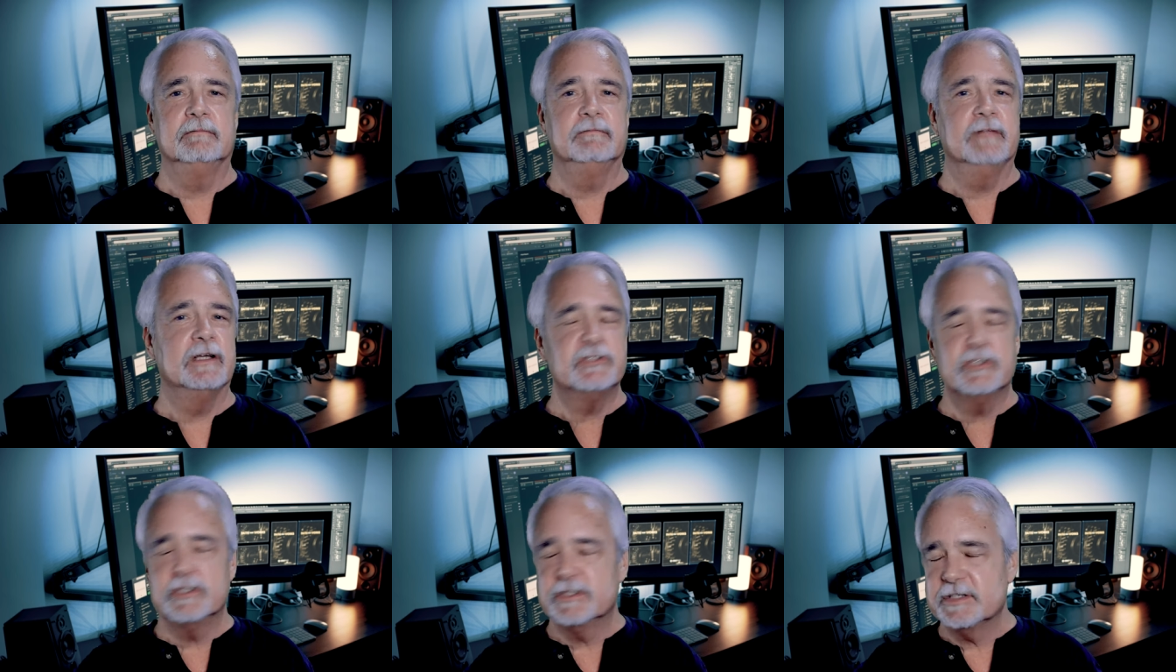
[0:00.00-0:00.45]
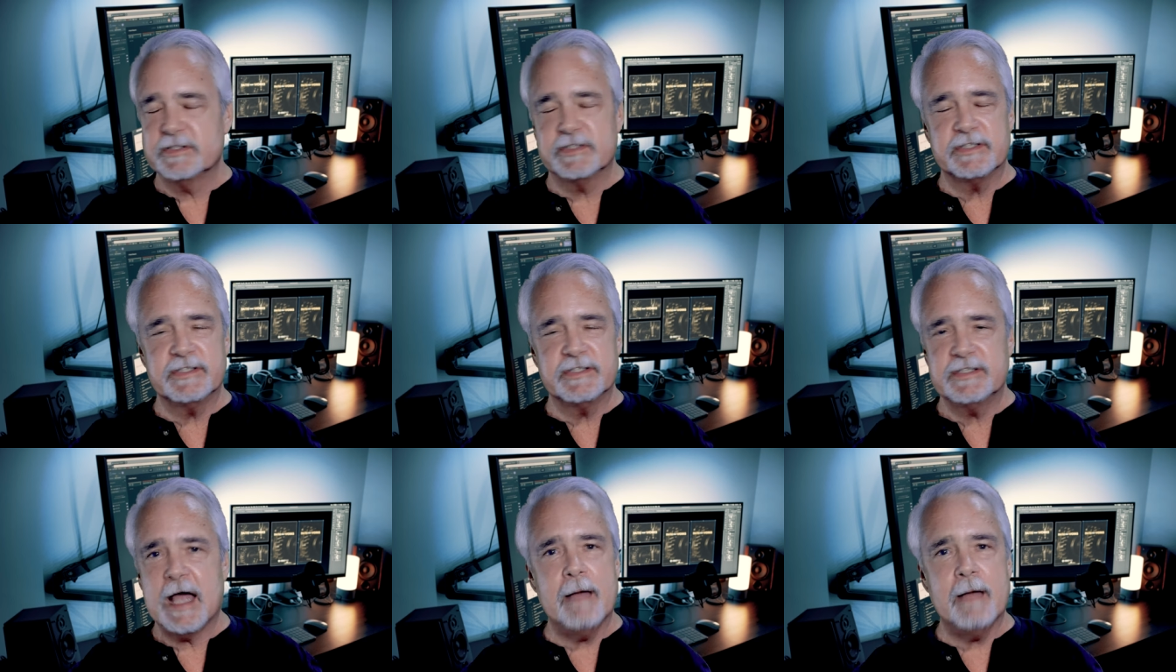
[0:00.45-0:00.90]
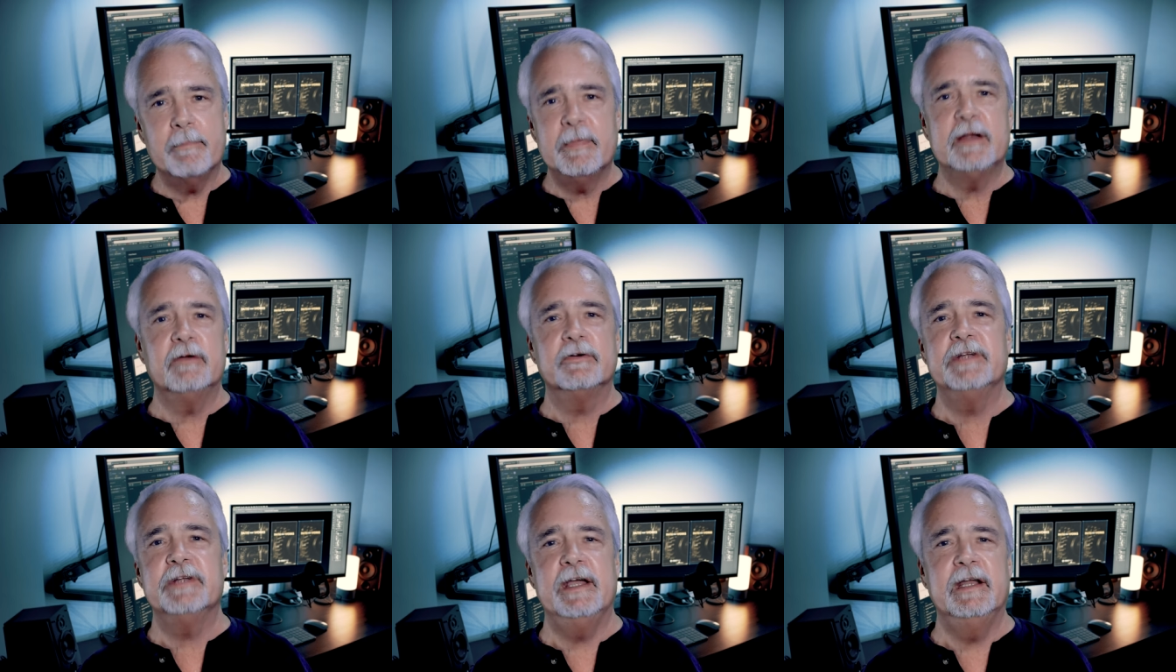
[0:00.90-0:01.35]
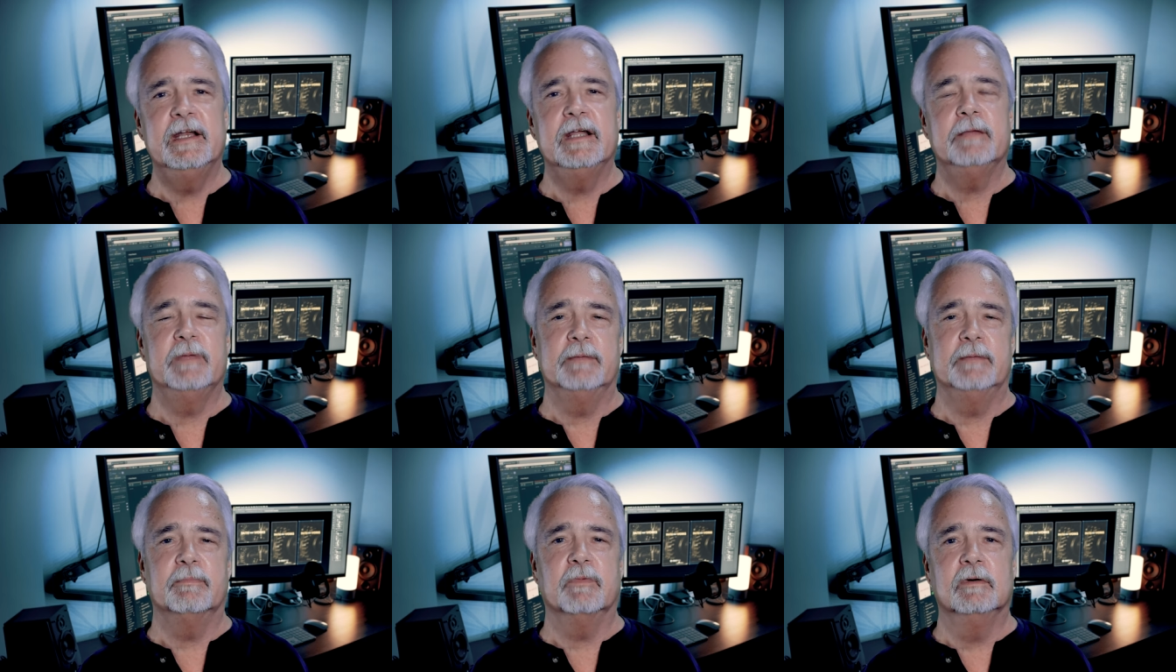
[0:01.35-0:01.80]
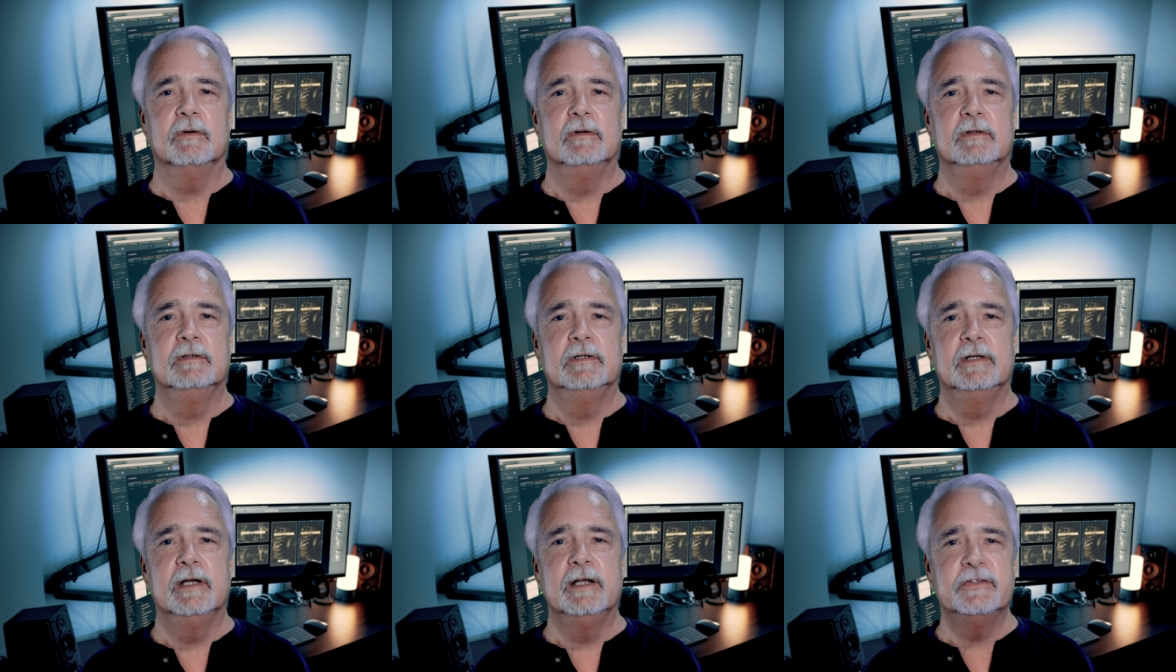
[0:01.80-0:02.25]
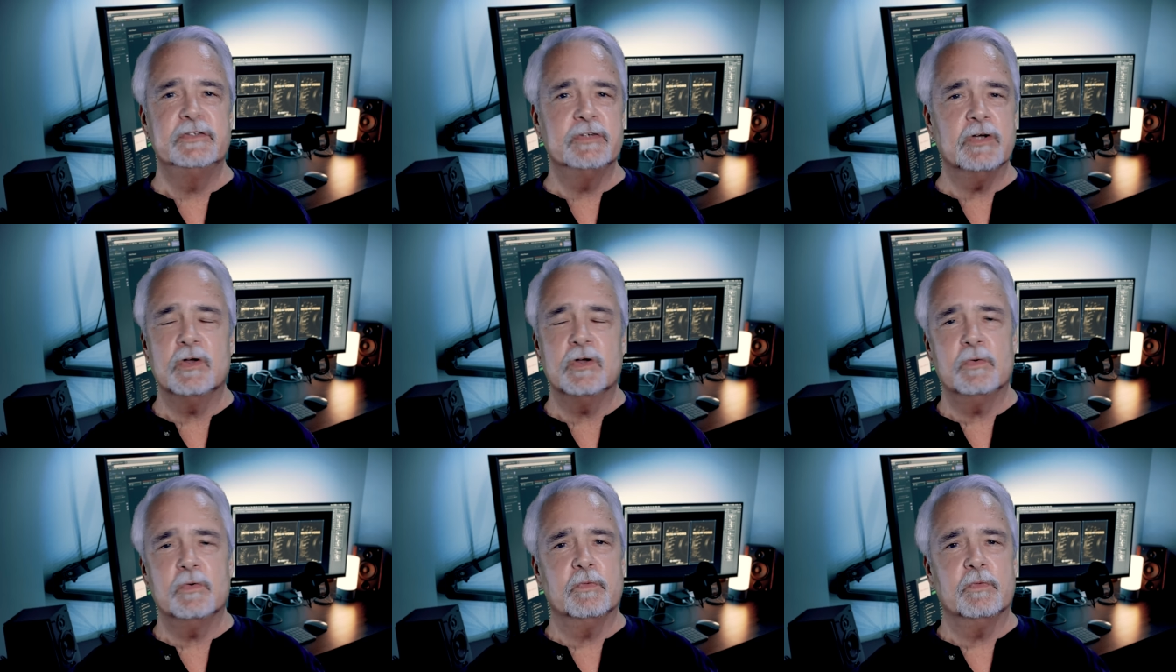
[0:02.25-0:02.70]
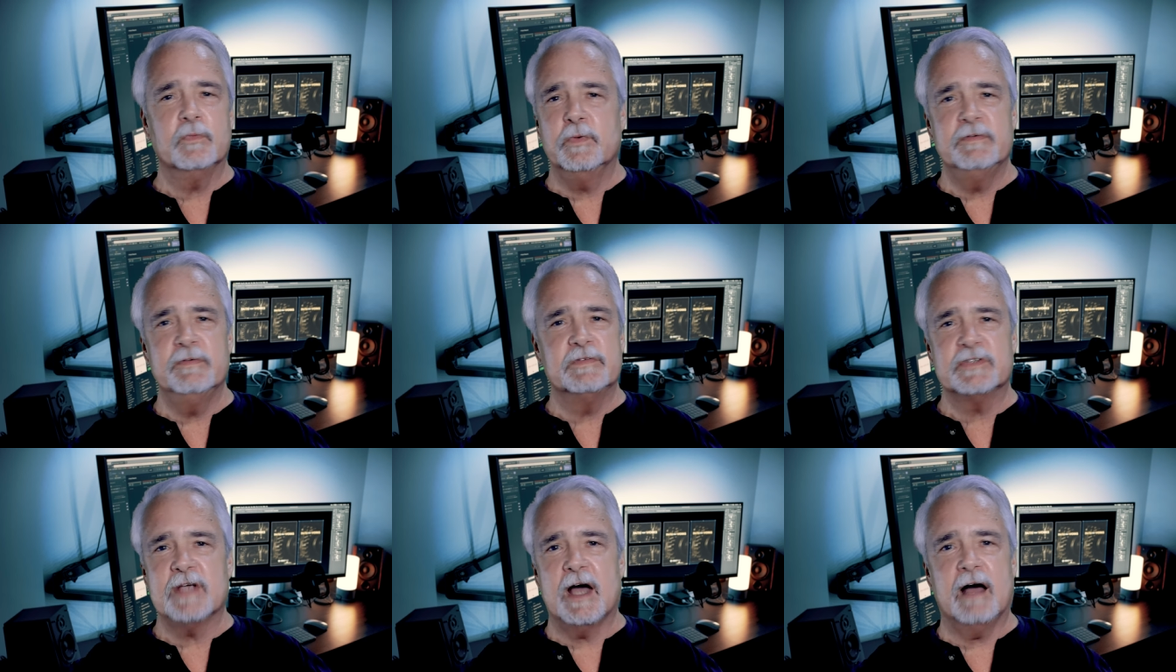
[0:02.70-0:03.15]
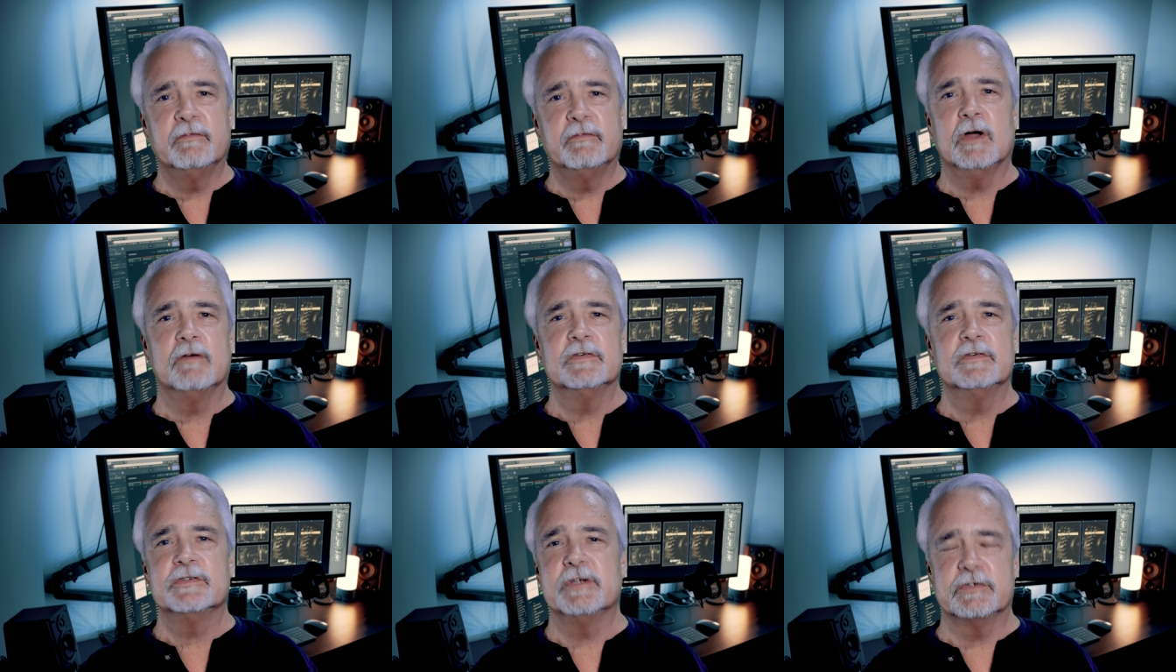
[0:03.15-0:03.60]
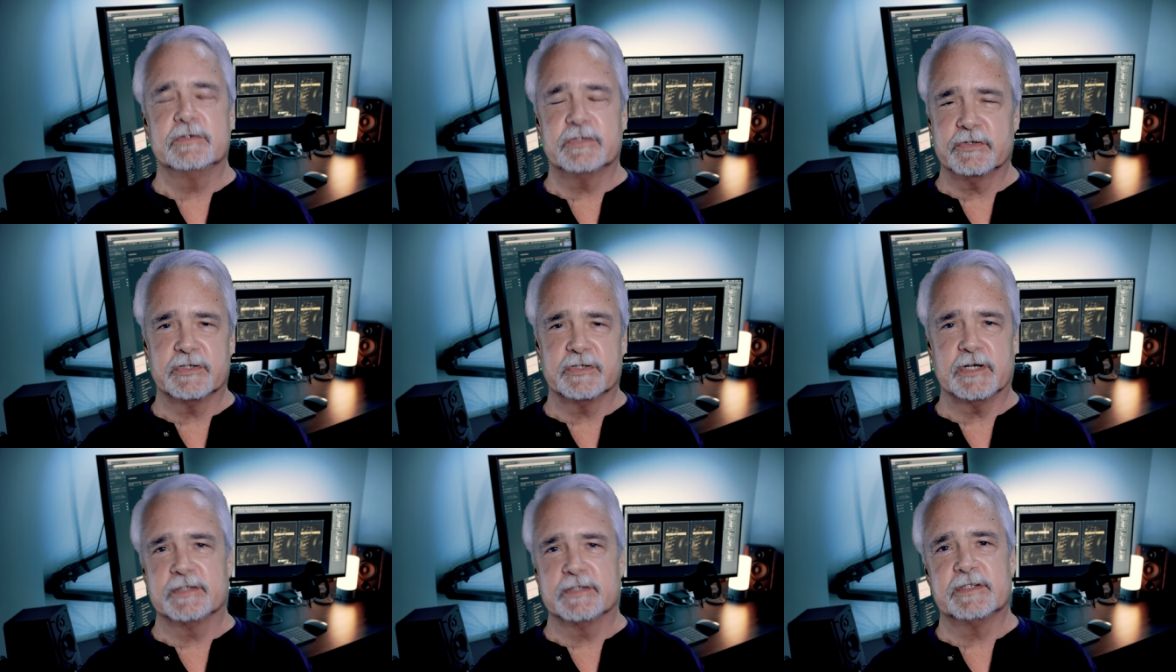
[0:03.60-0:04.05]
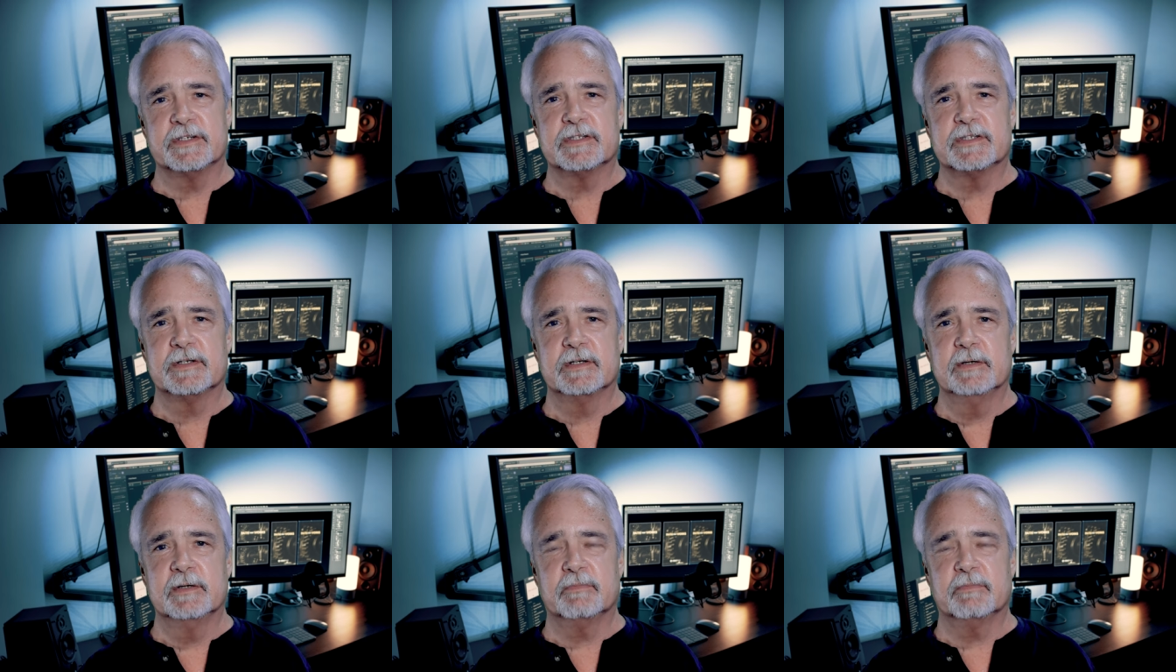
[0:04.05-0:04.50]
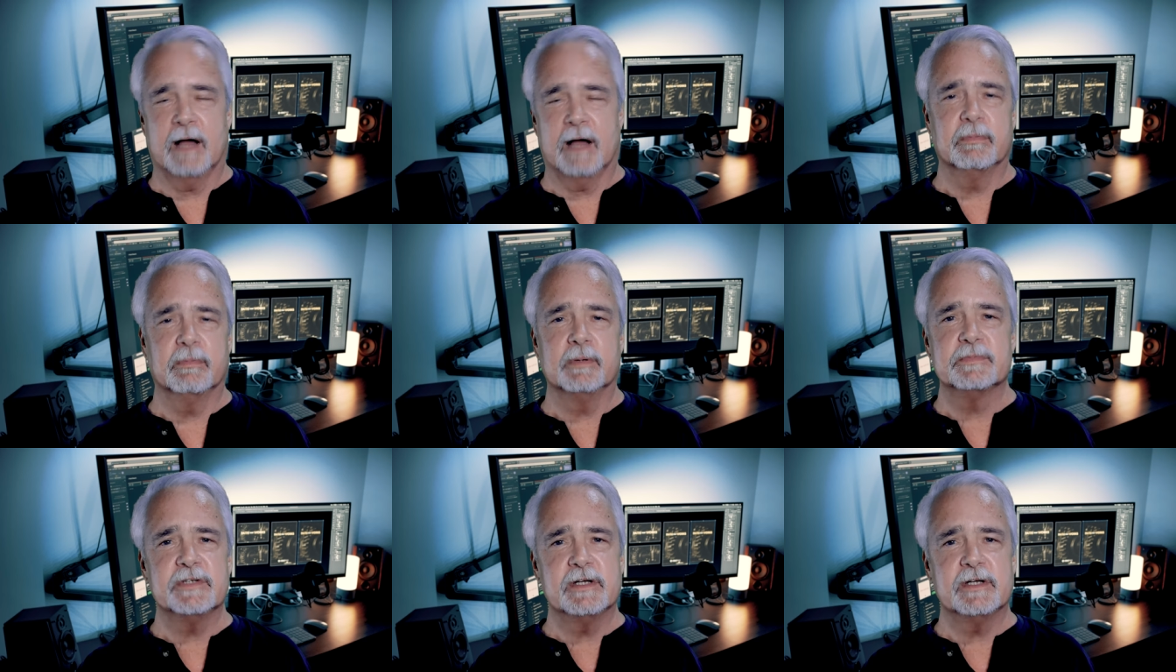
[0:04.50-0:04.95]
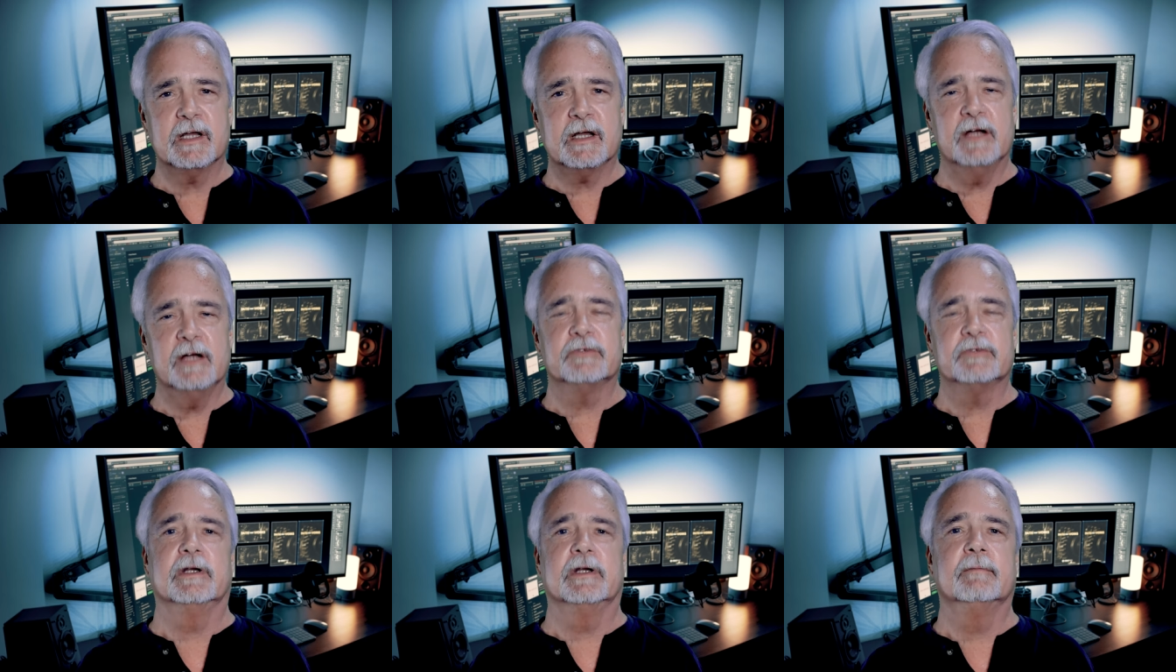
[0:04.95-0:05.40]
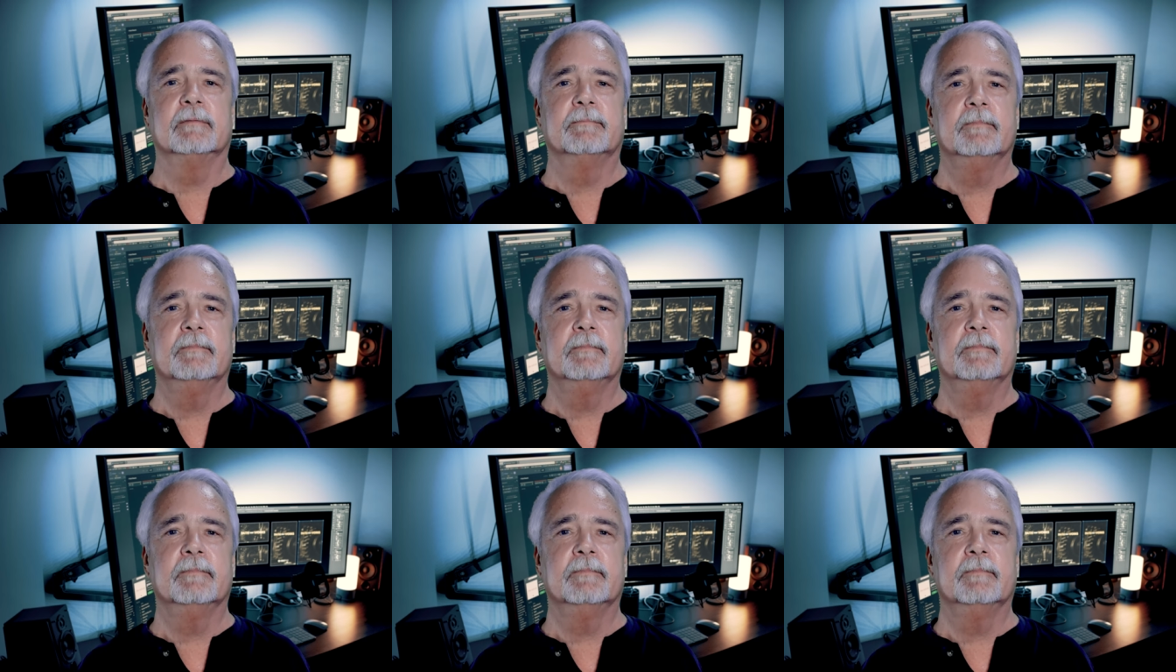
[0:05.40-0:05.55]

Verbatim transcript: They should just stop entertaining people until we've solved all the social justice problems in the country.